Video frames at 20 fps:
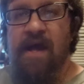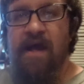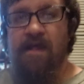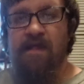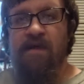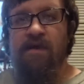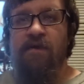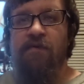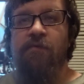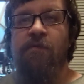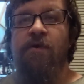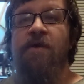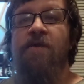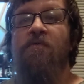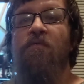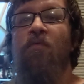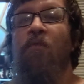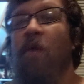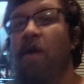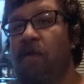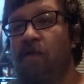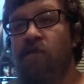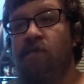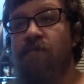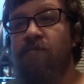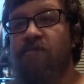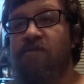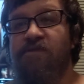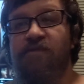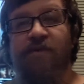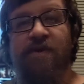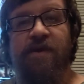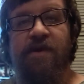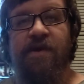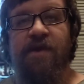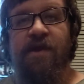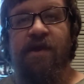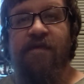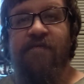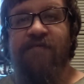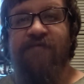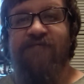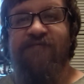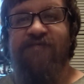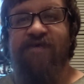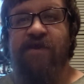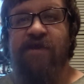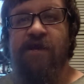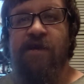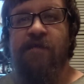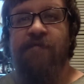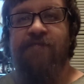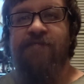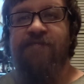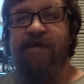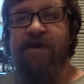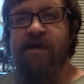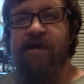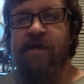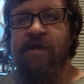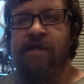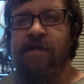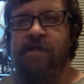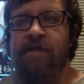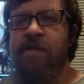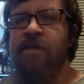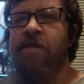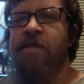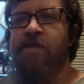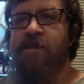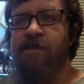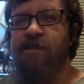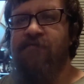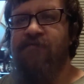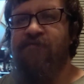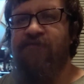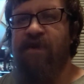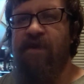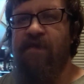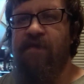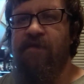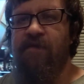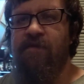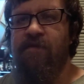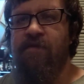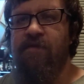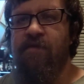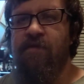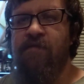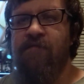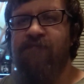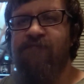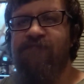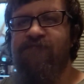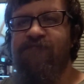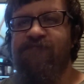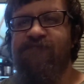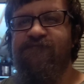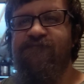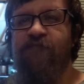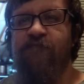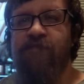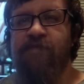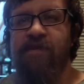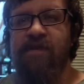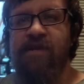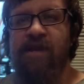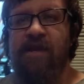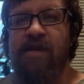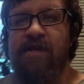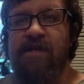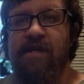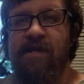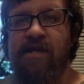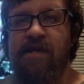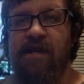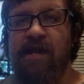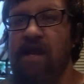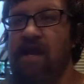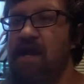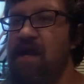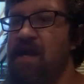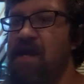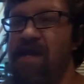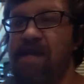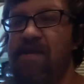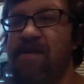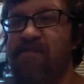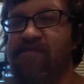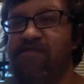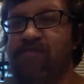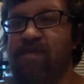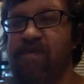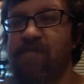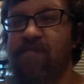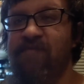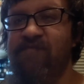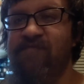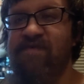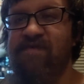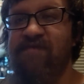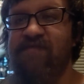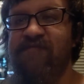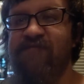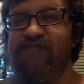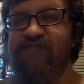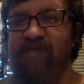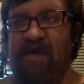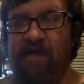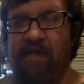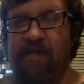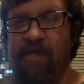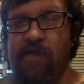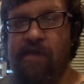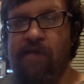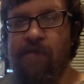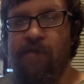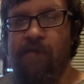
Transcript: Hello and welcome to another video. This is the trailer for the 1983 movie Valley Girl.